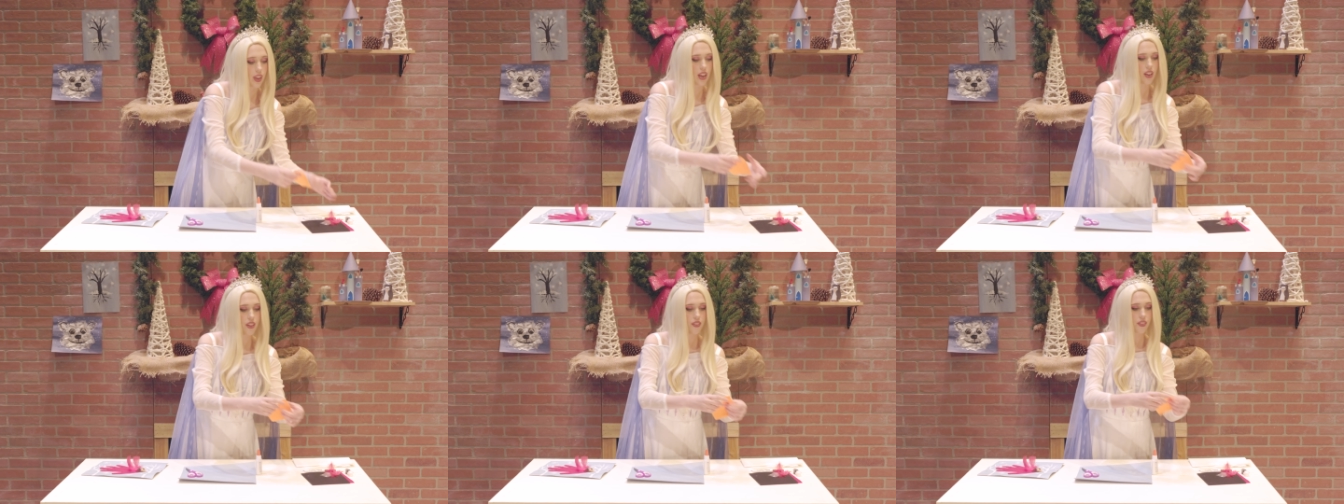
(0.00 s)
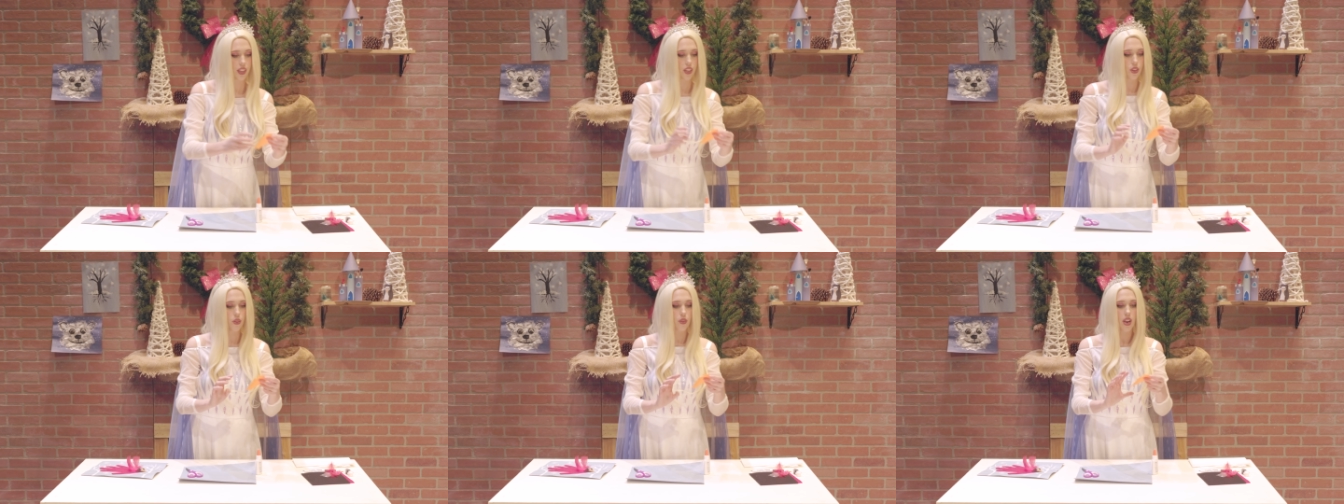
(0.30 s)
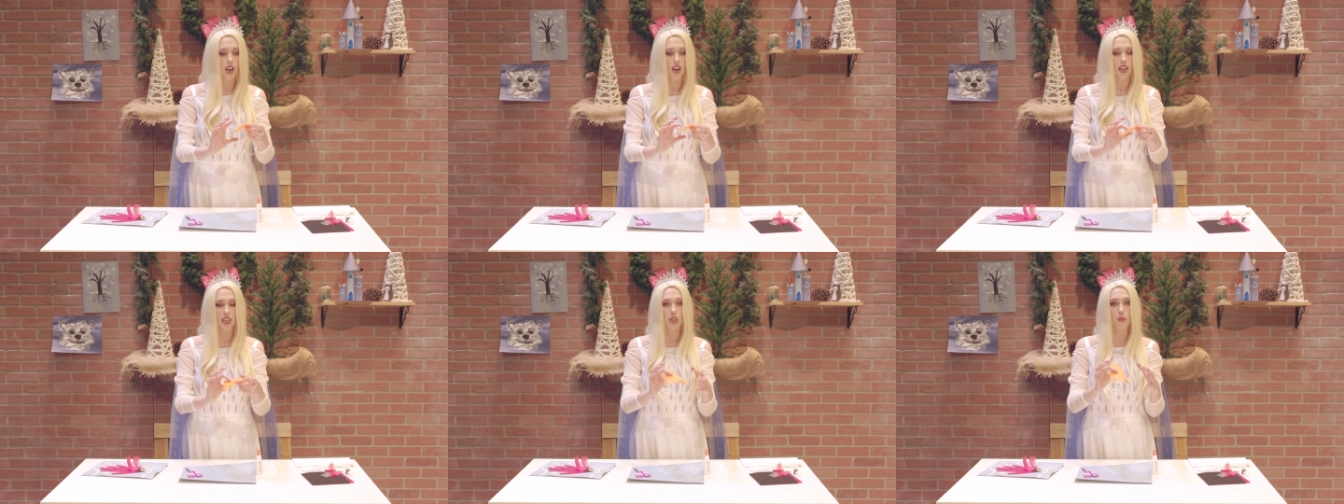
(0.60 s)
felt that you
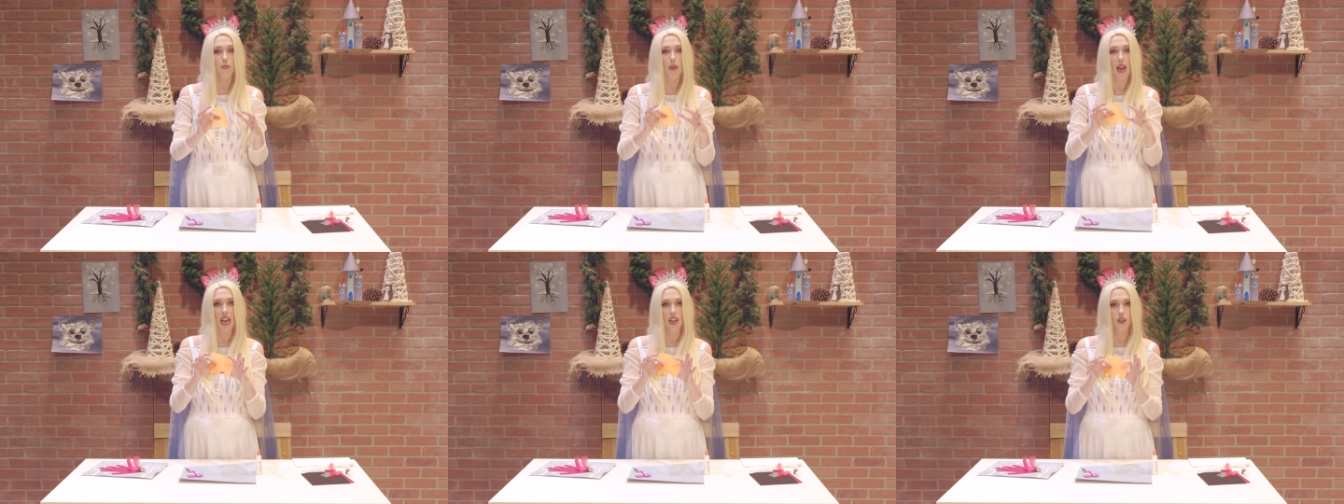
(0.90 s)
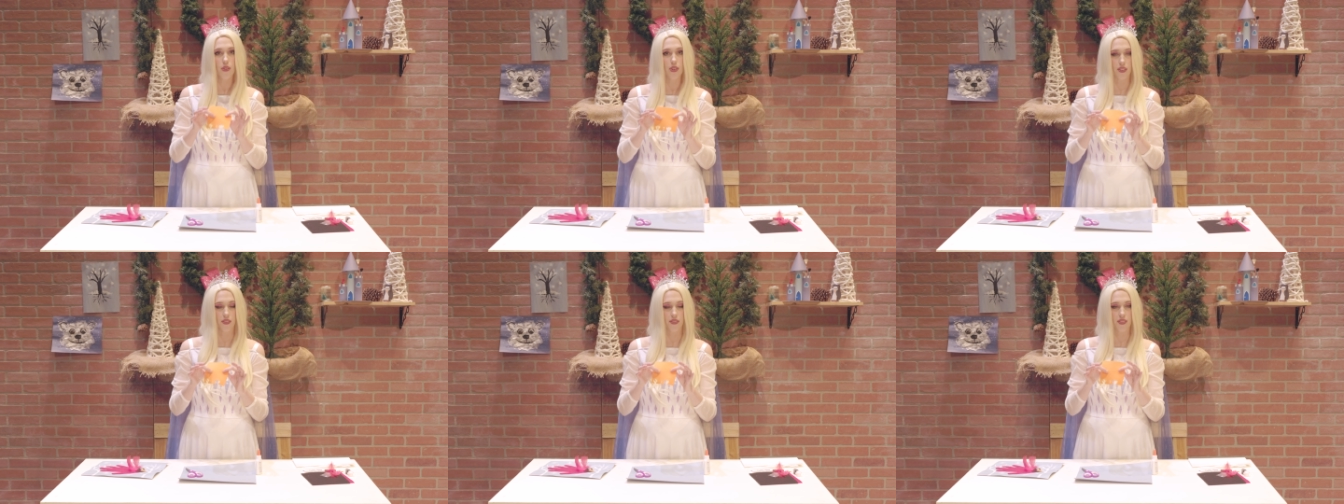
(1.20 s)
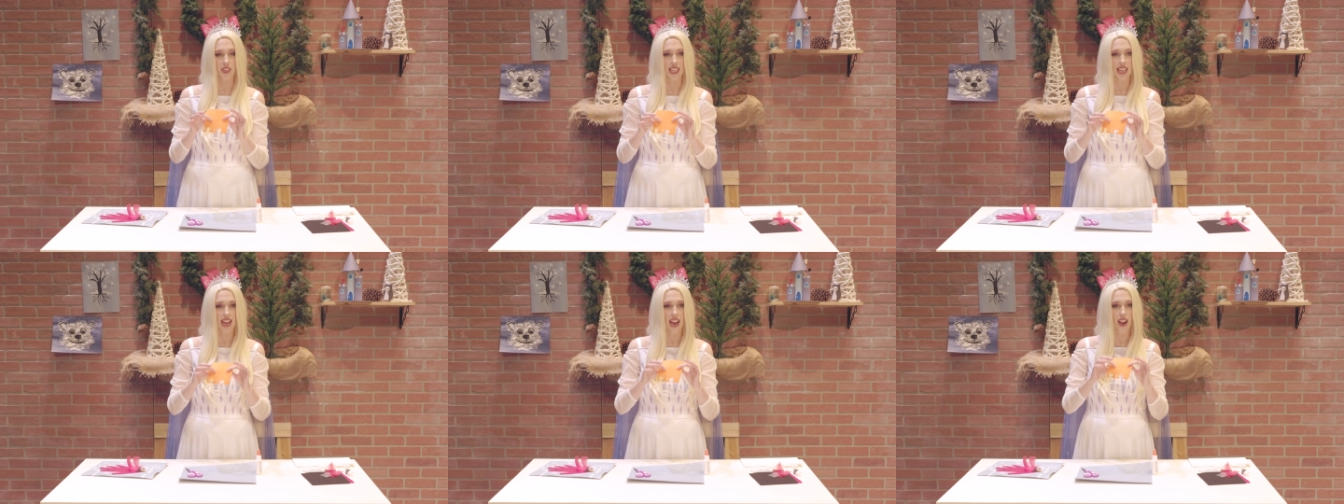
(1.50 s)
cut your penguin
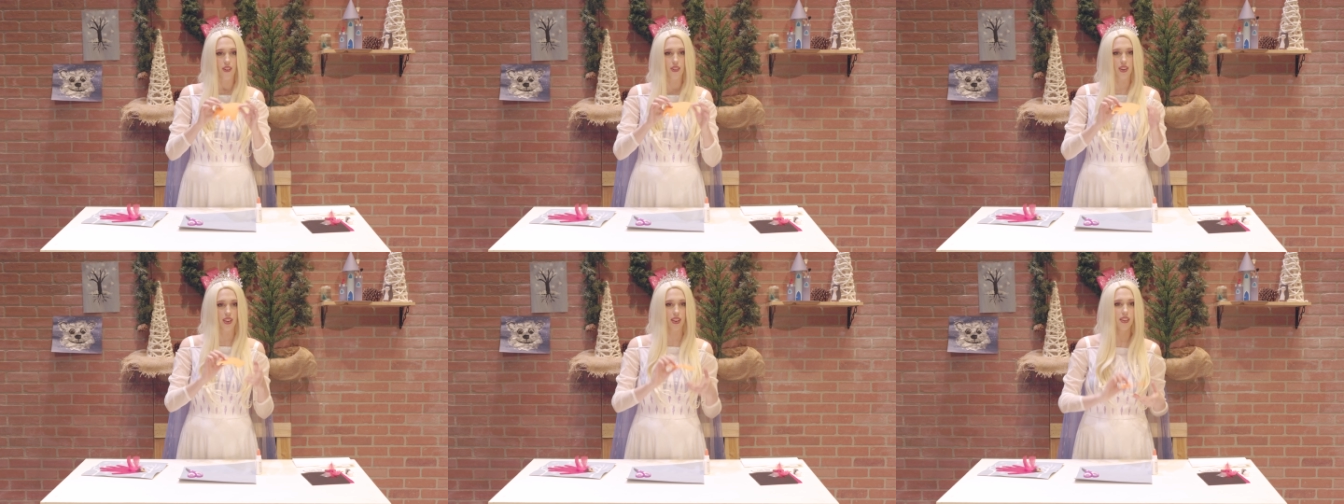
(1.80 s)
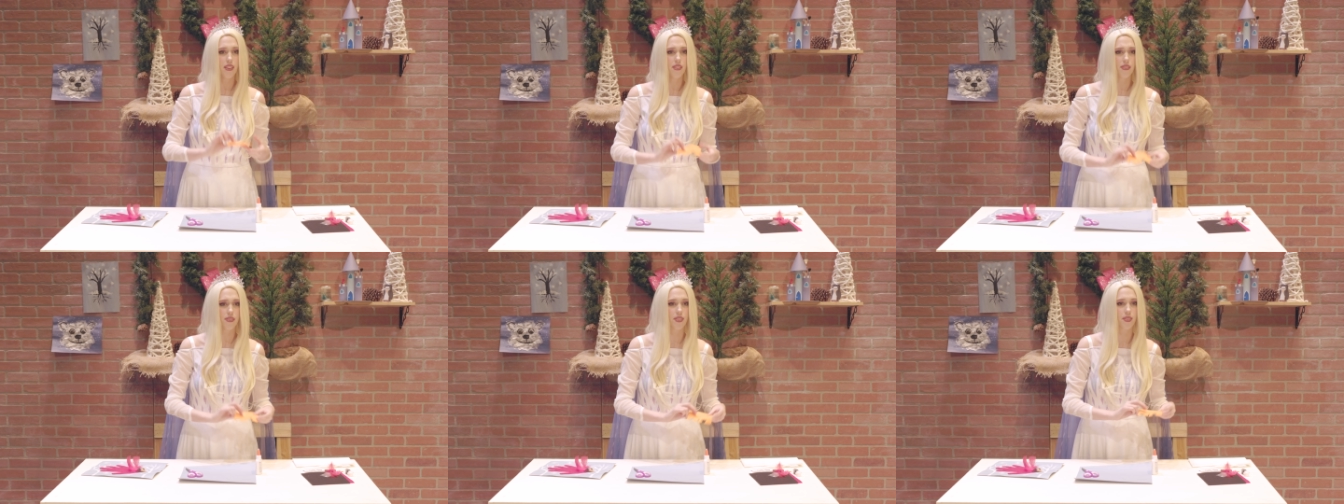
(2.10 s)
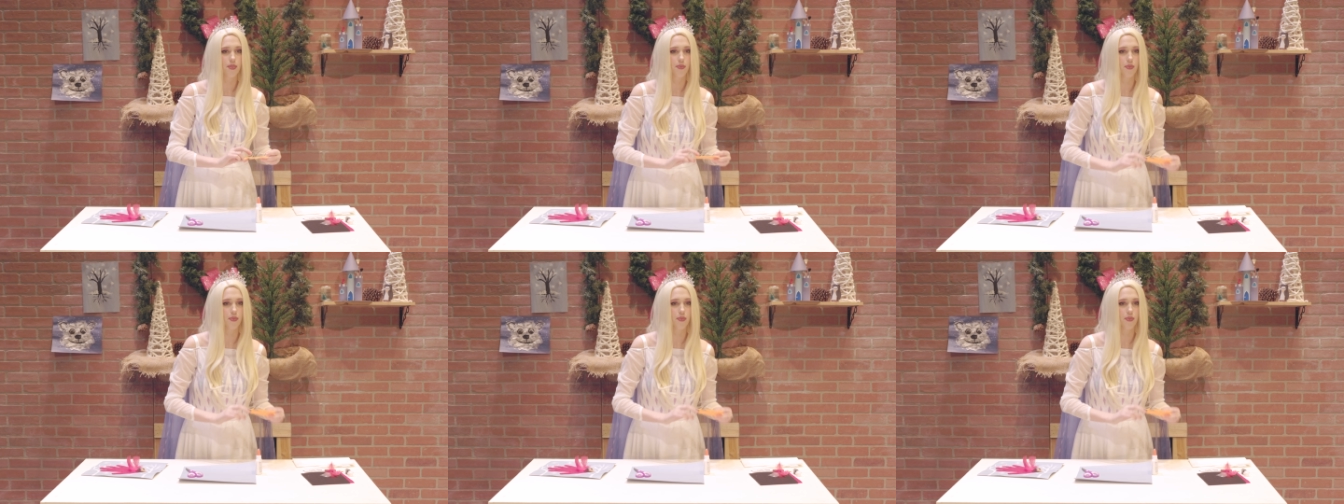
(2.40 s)
feet out of,